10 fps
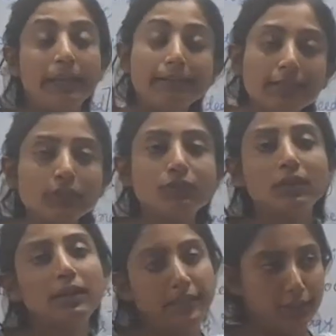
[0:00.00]

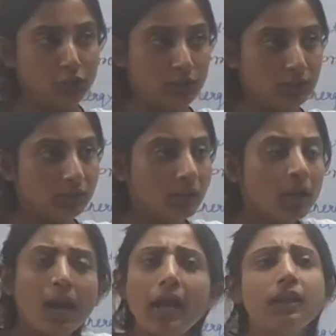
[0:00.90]
electrical energy,
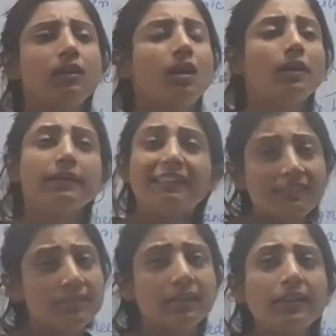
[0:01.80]
and
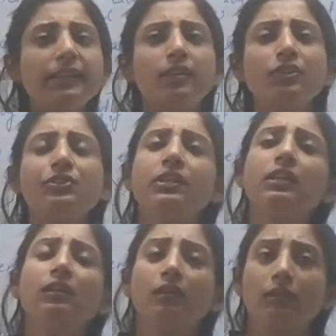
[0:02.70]
electrical energy
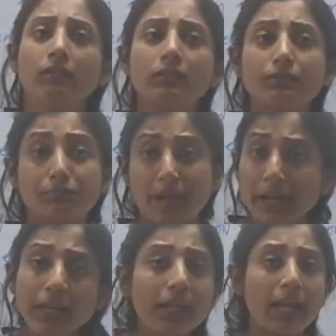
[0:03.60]
is
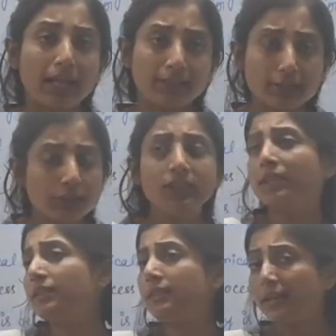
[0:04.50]
very
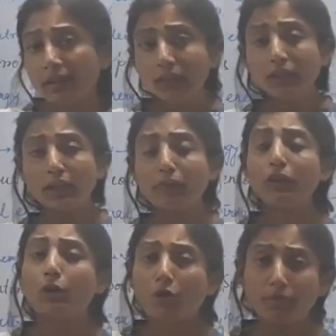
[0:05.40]
essential thing in
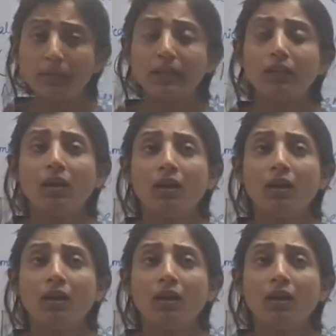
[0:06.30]
our normal